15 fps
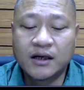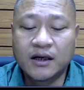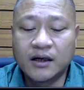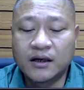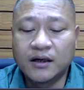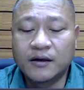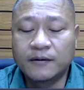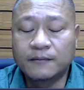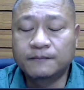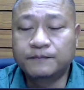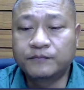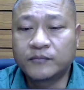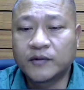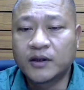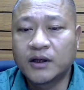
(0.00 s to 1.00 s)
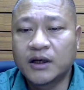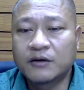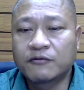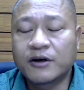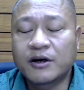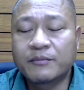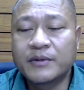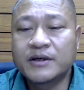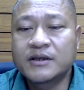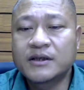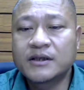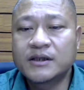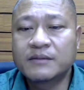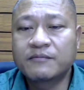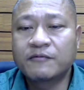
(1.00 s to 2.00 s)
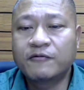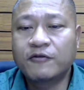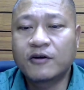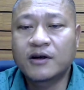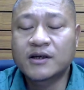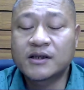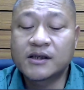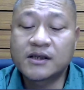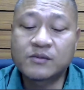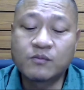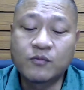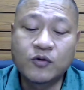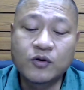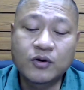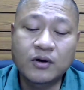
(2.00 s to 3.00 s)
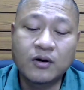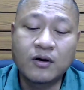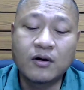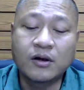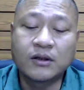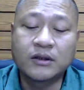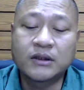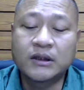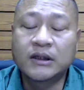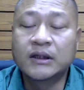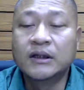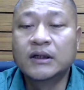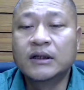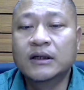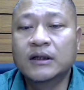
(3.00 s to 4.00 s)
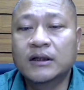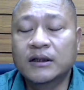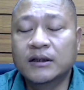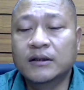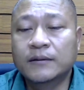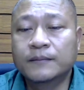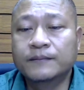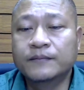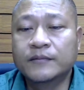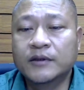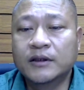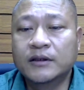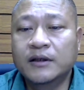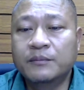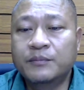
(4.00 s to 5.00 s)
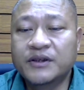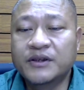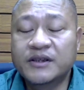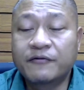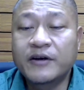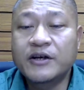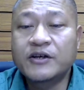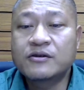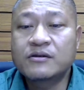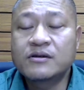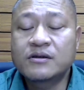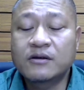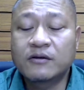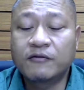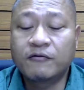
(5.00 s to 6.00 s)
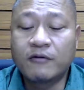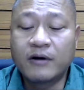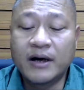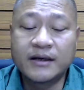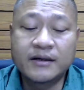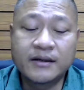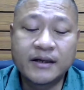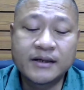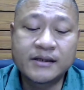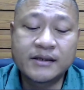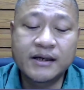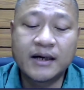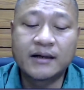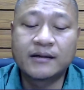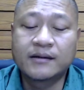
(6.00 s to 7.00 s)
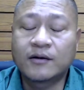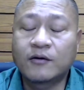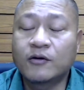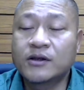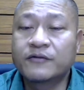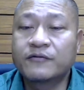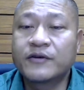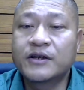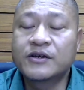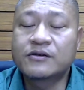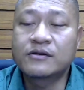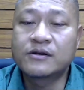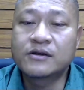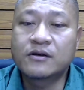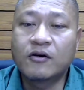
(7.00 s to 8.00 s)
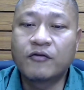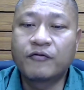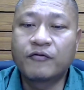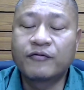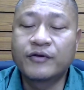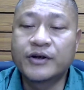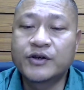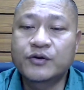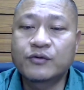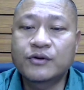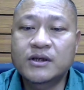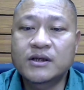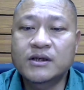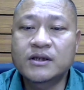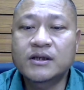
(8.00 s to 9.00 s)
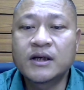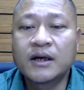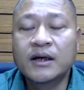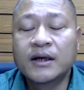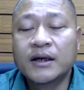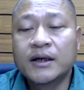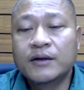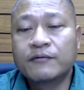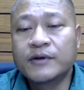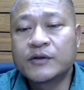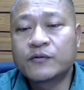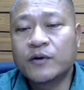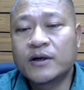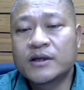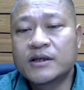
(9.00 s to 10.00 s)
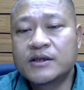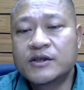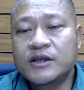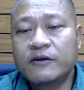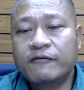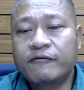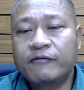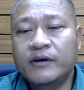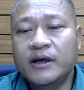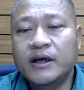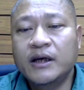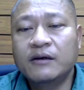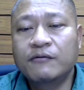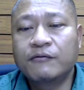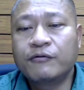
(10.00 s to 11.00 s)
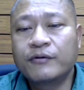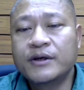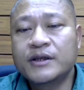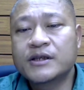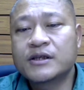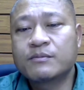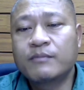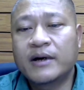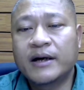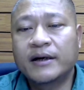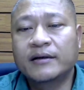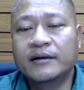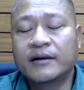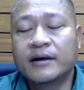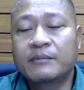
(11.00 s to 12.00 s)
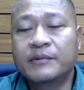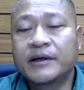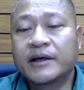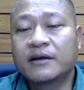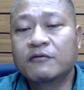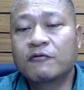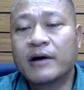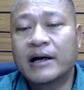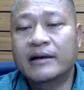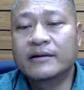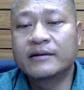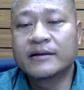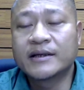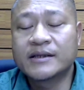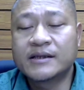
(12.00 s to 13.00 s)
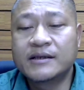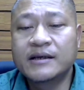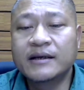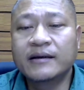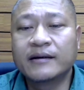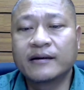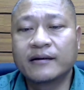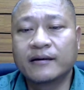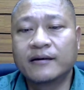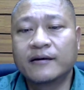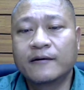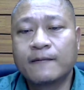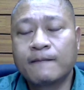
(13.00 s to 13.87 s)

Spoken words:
uh, environmentalism focuses more on uh, the preservations of wilderness and the conservations of resources, which was chiefly influenced by the American wilderness thinking.